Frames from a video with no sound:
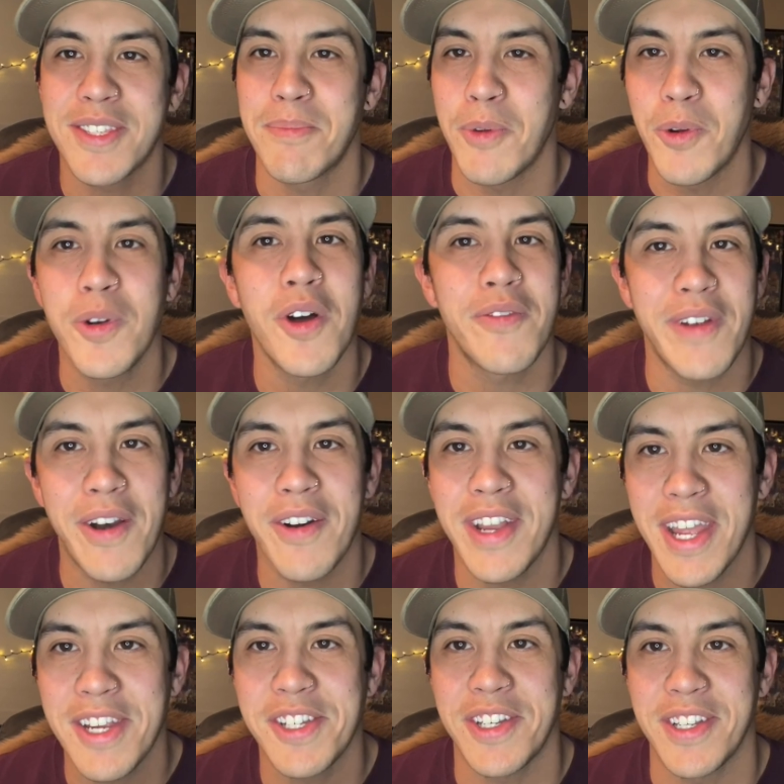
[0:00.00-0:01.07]
some Uno
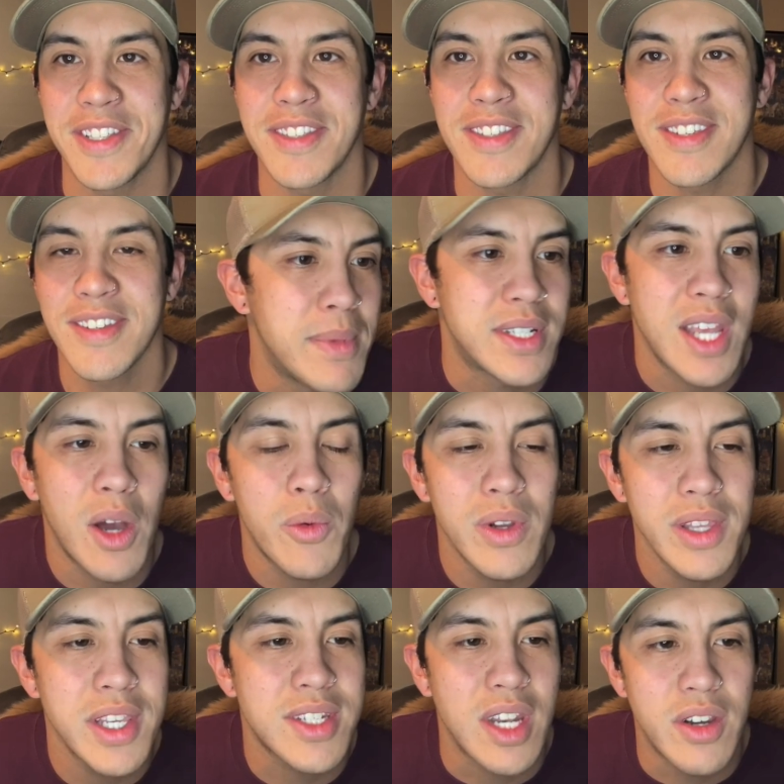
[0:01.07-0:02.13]
variations. Mattel
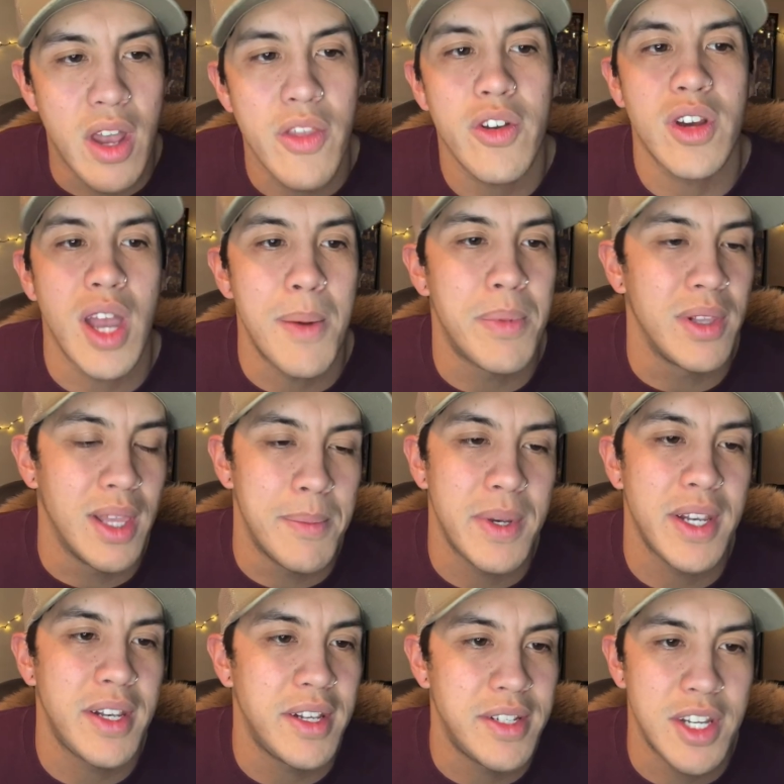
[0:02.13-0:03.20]
released another couple
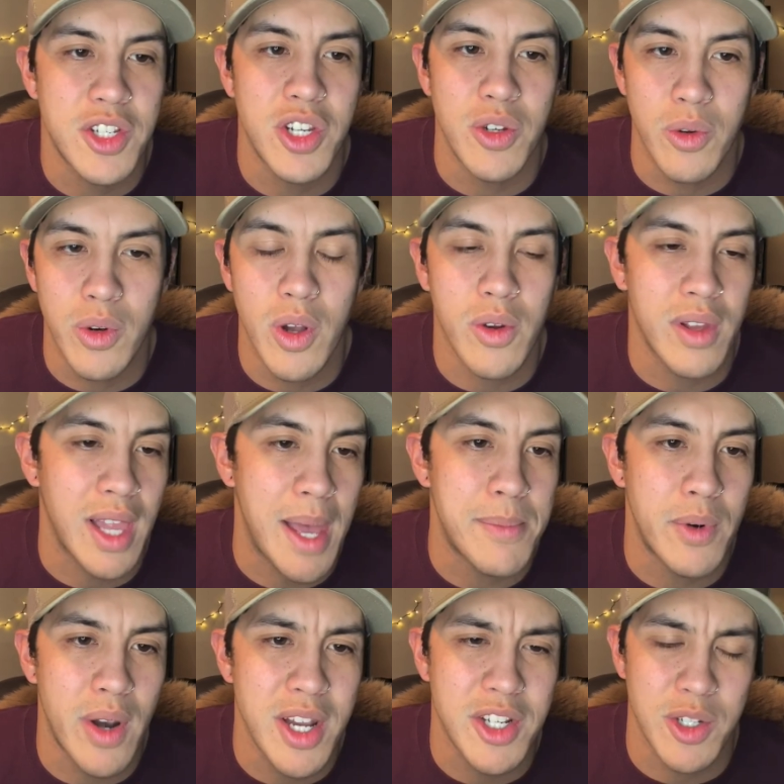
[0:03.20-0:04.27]
limited edition Uno
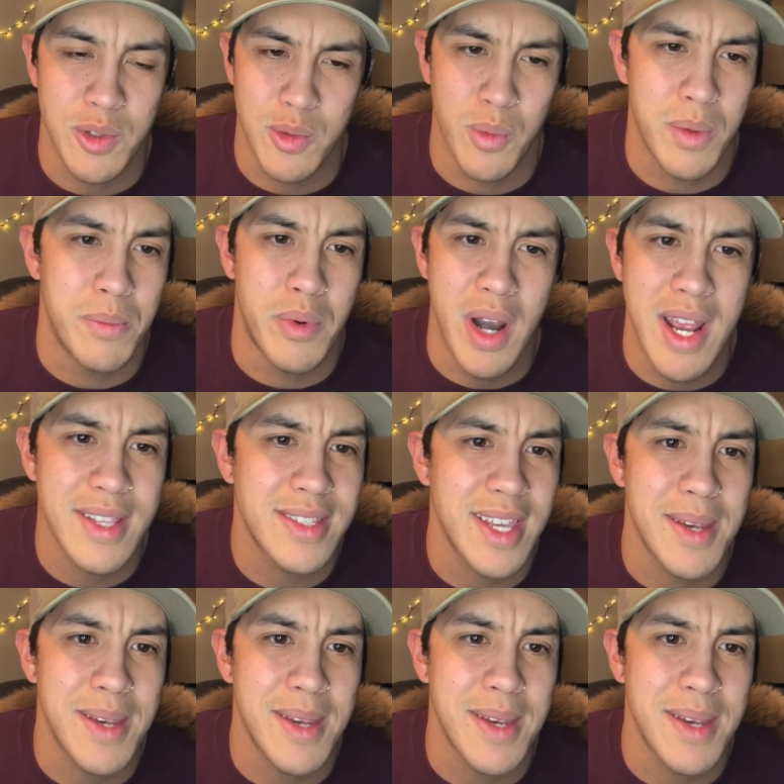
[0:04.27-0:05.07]
collaborations with brands